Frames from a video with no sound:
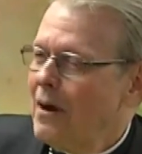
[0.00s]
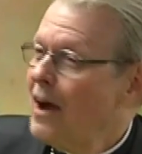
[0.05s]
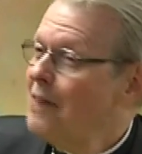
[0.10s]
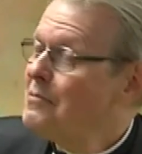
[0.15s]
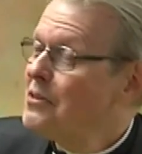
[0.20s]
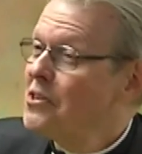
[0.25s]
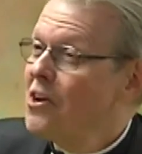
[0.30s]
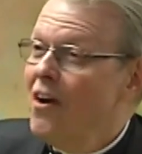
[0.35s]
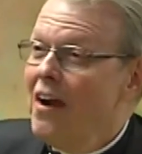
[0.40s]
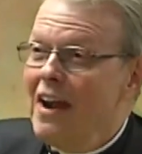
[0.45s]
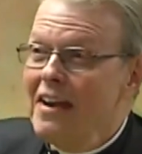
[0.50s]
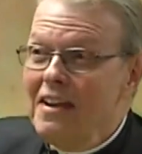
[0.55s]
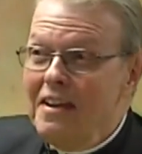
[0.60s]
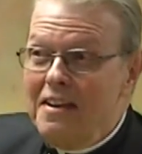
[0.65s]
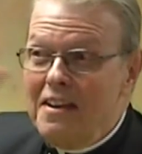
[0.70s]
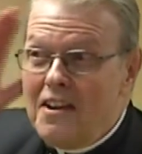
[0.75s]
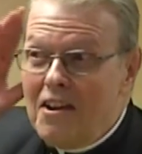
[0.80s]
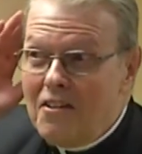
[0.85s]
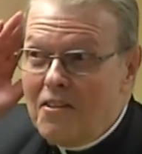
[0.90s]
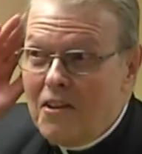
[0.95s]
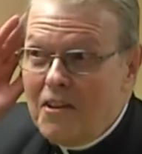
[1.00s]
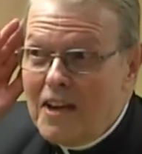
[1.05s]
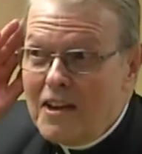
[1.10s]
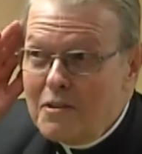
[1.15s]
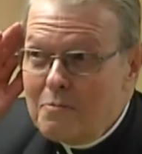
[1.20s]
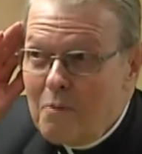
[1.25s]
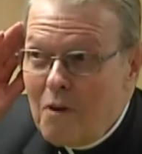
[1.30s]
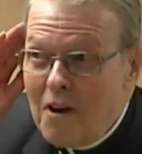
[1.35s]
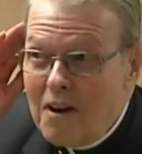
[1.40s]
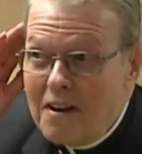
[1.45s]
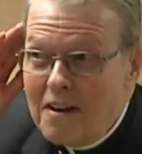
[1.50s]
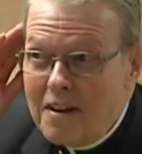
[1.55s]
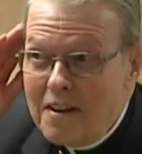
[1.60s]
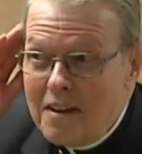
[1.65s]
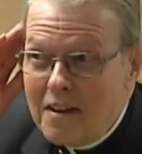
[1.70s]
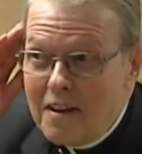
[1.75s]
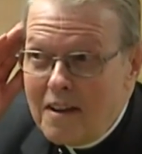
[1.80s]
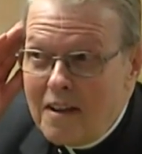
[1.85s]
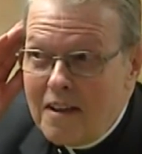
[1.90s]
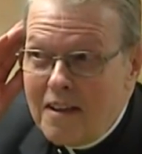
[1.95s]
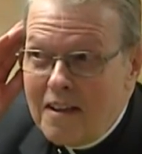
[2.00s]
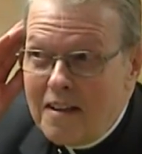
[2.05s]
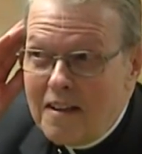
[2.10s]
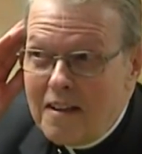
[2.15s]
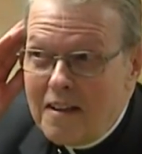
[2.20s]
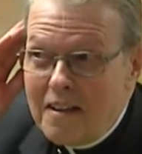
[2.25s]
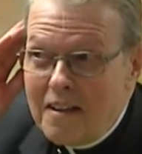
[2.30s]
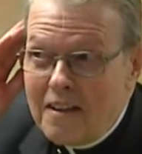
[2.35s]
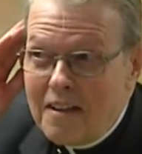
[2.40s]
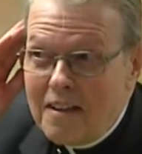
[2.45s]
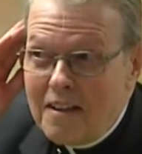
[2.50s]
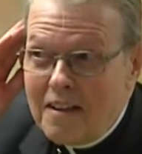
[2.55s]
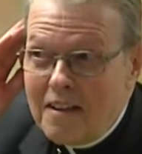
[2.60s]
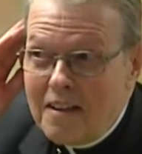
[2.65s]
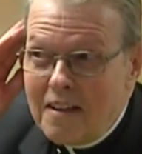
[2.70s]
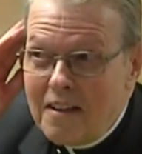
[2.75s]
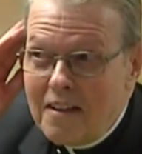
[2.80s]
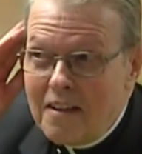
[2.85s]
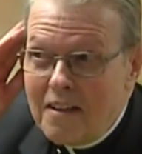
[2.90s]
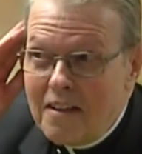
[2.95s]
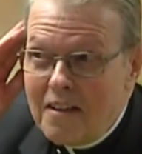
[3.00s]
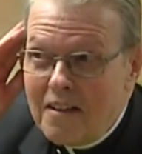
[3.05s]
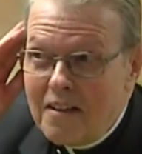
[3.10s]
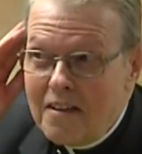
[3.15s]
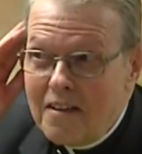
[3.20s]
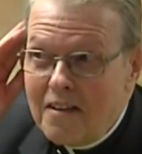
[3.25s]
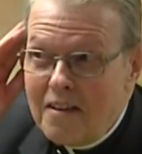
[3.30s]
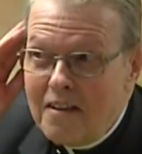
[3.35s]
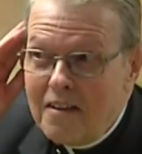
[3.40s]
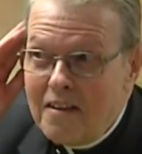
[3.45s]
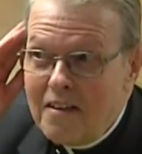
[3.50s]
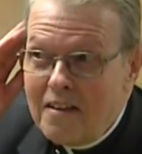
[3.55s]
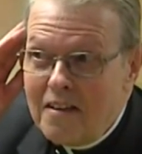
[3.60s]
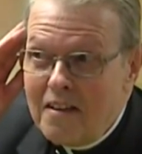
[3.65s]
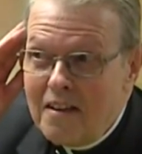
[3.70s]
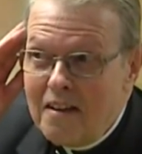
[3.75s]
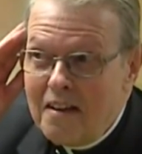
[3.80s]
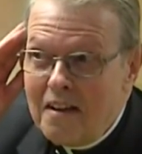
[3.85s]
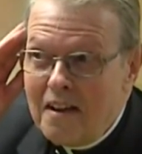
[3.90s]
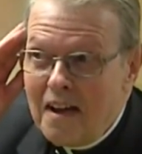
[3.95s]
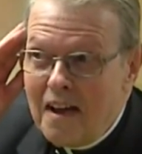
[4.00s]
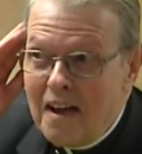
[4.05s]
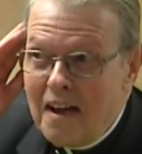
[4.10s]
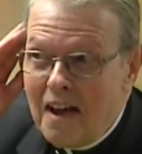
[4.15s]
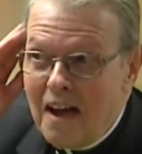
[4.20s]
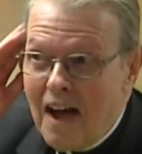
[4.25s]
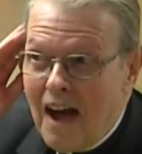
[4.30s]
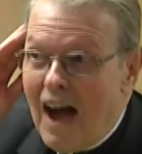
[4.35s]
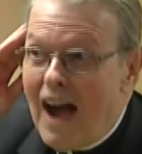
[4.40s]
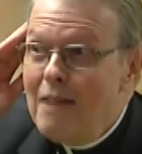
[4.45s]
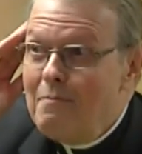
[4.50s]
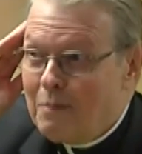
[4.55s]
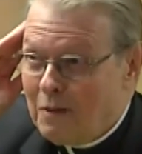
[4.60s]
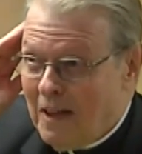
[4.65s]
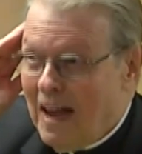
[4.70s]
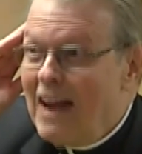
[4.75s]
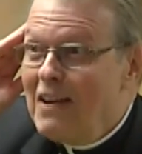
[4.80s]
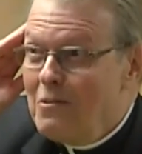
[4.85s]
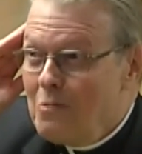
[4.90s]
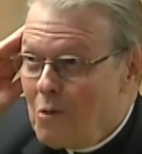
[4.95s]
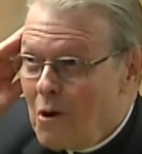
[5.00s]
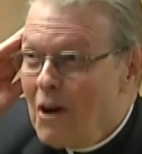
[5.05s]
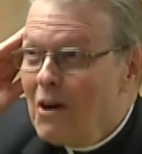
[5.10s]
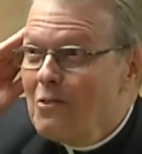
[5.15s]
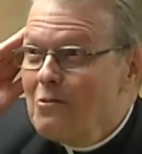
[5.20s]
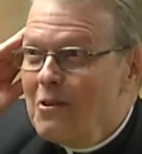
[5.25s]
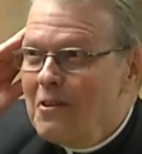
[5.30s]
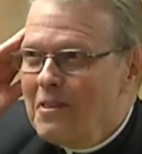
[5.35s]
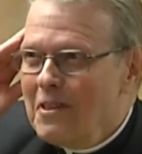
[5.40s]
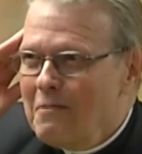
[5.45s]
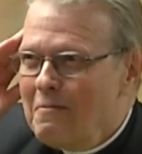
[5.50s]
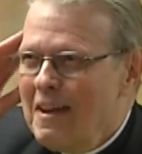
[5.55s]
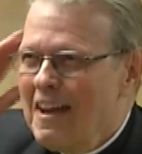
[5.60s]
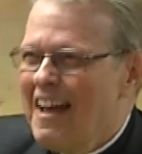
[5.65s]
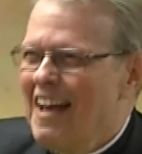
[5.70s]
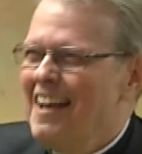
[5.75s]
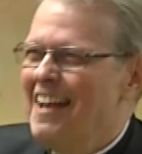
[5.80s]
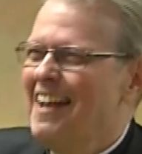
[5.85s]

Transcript: I'm sorry, I didn't hear the last part. How do you plan to work with Movement to Restore Trust? I plan to work with them.